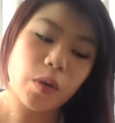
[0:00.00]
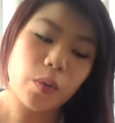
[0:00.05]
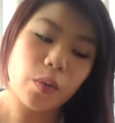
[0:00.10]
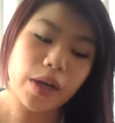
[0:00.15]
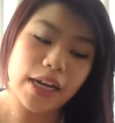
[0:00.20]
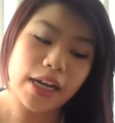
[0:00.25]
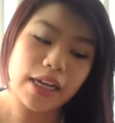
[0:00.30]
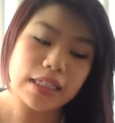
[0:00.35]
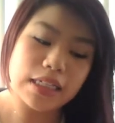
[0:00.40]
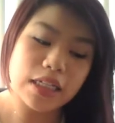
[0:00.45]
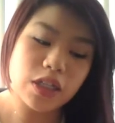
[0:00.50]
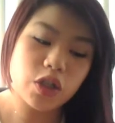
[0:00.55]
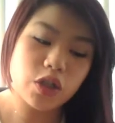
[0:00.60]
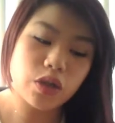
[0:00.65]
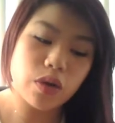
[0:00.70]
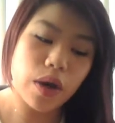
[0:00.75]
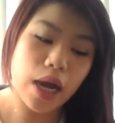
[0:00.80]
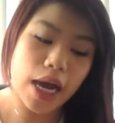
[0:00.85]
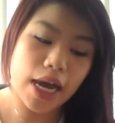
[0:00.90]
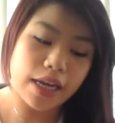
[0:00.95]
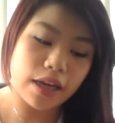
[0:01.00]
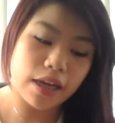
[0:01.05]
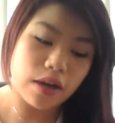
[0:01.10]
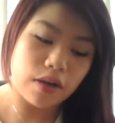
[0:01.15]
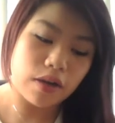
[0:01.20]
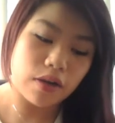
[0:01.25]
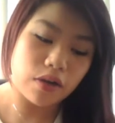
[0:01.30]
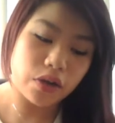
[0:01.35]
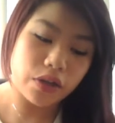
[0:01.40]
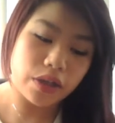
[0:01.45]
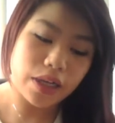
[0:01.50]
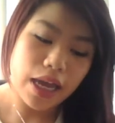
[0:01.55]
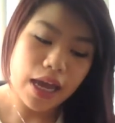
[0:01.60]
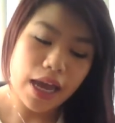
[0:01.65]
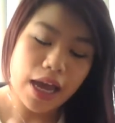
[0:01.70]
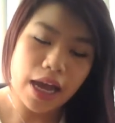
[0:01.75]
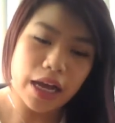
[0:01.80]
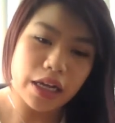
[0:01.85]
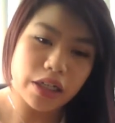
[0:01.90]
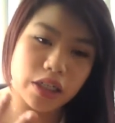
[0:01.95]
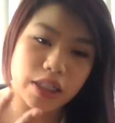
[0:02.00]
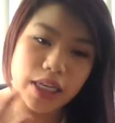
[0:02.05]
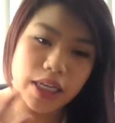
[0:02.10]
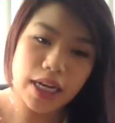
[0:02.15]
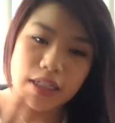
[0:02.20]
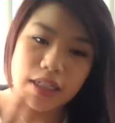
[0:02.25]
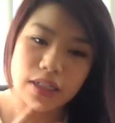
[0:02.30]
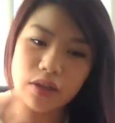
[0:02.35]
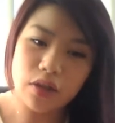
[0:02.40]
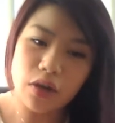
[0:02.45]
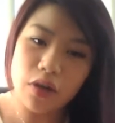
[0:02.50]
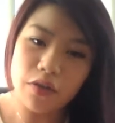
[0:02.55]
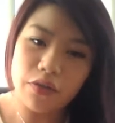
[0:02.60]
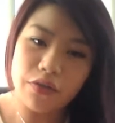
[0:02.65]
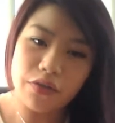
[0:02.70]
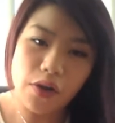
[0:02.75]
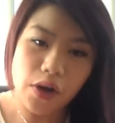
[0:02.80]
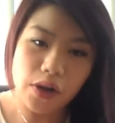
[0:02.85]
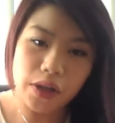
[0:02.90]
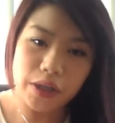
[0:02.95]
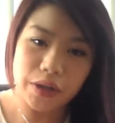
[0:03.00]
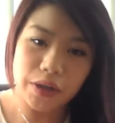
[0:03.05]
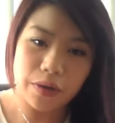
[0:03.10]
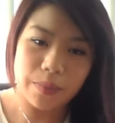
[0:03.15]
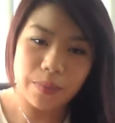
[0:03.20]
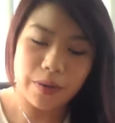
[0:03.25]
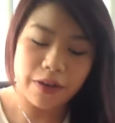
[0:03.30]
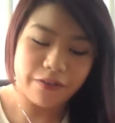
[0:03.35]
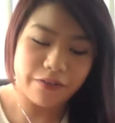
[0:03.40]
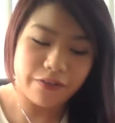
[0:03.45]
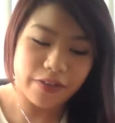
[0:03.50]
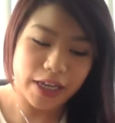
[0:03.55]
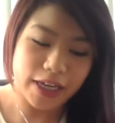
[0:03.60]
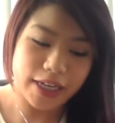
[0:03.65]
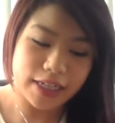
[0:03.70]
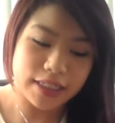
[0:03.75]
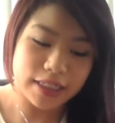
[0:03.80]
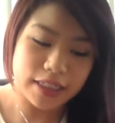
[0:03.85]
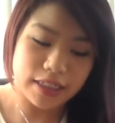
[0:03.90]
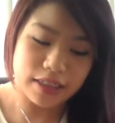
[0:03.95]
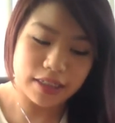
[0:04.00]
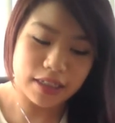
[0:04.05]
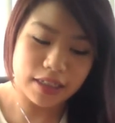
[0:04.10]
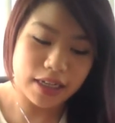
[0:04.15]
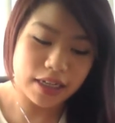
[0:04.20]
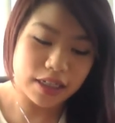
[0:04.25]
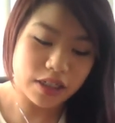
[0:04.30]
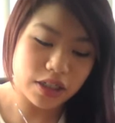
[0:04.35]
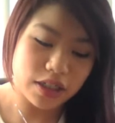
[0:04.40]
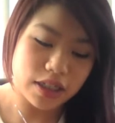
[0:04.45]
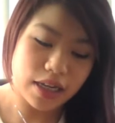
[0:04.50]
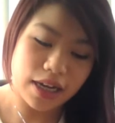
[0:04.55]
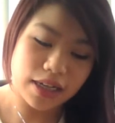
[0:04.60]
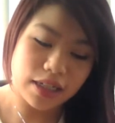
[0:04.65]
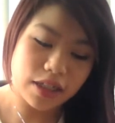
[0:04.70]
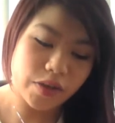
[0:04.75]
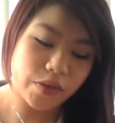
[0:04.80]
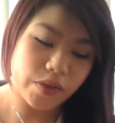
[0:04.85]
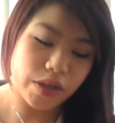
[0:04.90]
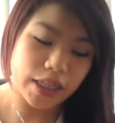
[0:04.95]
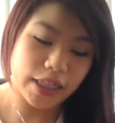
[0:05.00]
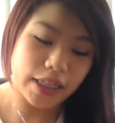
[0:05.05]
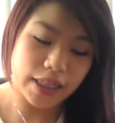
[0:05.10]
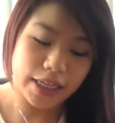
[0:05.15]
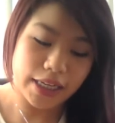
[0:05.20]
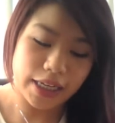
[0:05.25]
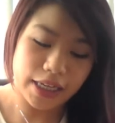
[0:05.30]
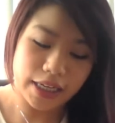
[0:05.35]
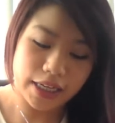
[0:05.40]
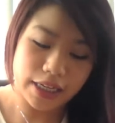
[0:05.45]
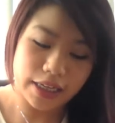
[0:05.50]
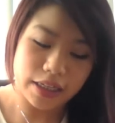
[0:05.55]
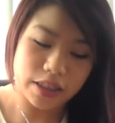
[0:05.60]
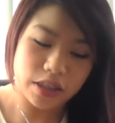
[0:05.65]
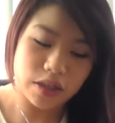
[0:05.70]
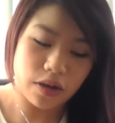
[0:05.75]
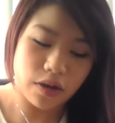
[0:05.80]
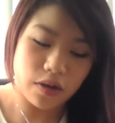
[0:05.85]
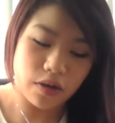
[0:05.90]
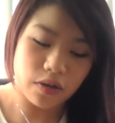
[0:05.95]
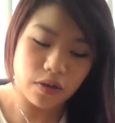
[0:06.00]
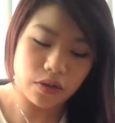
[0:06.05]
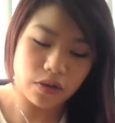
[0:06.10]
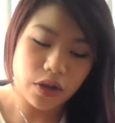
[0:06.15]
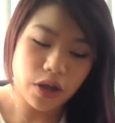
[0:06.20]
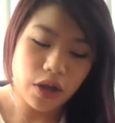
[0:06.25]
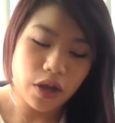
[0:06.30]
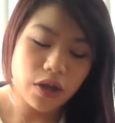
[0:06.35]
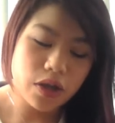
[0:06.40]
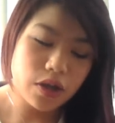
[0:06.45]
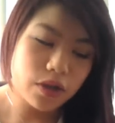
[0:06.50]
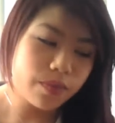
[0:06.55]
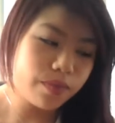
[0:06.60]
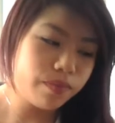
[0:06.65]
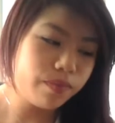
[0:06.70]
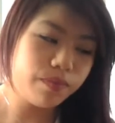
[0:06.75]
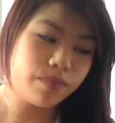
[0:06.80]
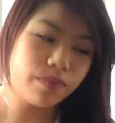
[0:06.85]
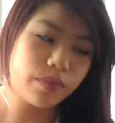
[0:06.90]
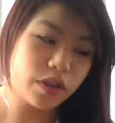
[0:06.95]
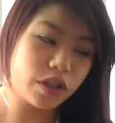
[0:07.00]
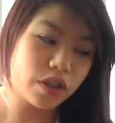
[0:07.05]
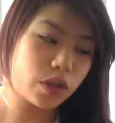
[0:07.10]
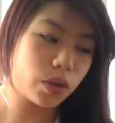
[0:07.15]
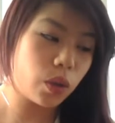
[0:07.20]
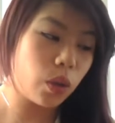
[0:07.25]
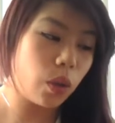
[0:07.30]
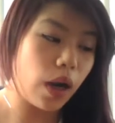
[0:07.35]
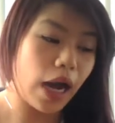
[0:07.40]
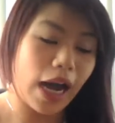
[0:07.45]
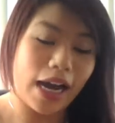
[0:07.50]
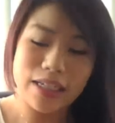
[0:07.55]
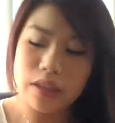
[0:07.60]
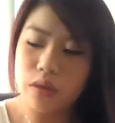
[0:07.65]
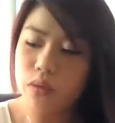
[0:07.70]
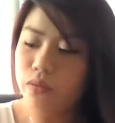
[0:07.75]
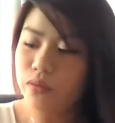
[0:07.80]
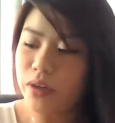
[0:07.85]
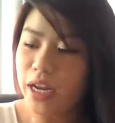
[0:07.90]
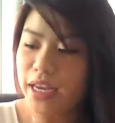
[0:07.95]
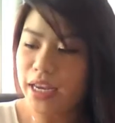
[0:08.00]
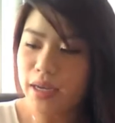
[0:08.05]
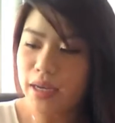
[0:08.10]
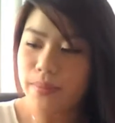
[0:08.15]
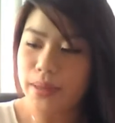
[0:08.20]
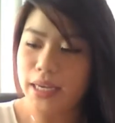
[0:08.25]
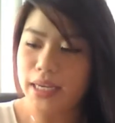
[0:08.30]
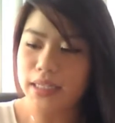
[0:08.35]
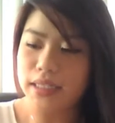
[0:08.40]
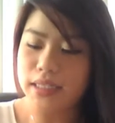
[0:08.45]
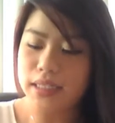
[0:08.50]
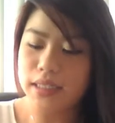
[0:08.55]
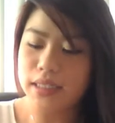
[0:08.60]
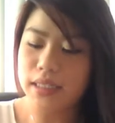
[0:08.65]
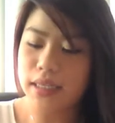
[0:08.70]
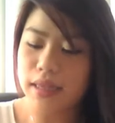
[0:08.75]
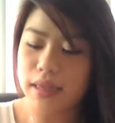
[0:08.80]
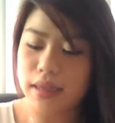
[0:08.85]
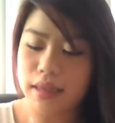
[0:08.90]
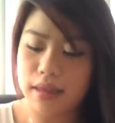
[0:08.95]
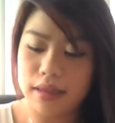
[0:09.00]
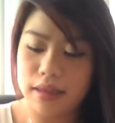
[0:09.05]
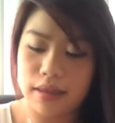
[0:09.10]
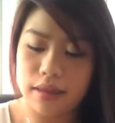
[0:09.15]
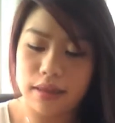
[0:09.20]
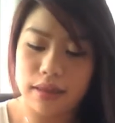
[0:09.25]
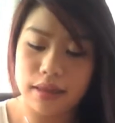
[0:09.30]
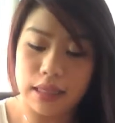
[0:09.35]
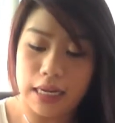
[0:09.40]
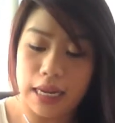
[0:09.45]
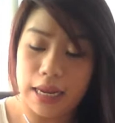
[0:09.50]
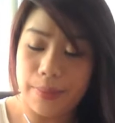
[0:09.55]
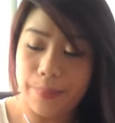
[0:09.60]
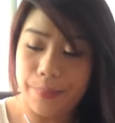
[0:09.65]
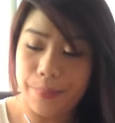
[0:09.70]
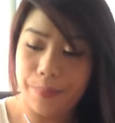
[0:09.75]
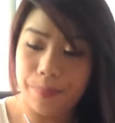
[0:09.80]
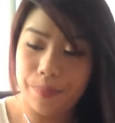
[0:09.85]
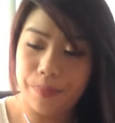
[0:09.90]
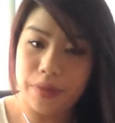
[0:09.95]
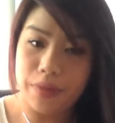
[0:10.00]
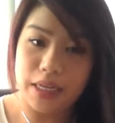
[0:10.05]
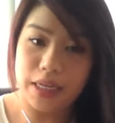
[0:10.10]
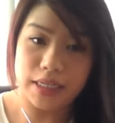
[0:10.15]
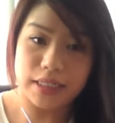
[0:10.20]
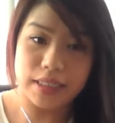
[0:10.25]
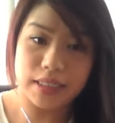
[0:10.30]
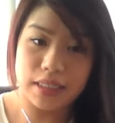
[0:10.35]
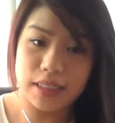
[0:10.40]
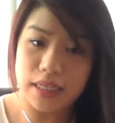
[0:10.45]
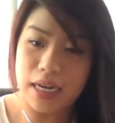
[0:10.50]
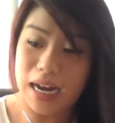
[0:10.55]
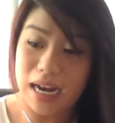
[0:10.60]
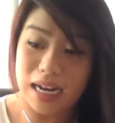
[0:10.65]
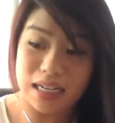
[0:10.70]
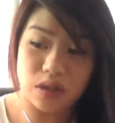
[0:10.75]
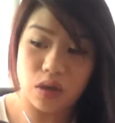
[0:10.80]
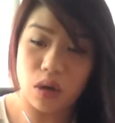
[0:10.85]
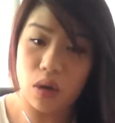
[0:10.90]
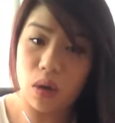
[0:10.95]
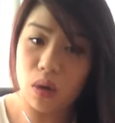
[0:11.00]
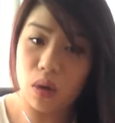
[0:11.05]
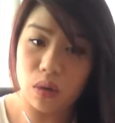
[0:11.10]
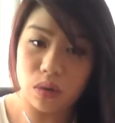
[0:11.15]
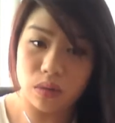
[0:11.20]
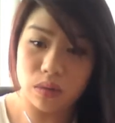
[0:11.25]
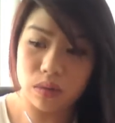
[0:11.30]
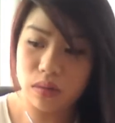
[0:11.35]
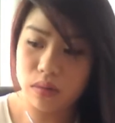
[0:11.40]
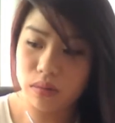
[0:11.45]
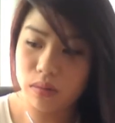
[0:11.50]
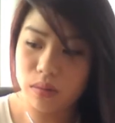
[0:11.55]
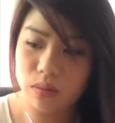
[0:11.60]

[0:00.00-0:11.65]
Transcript: When I did try it on, I just had a lot of fallout on my face, and I didn't really like it at all. So I don't recommend this at all.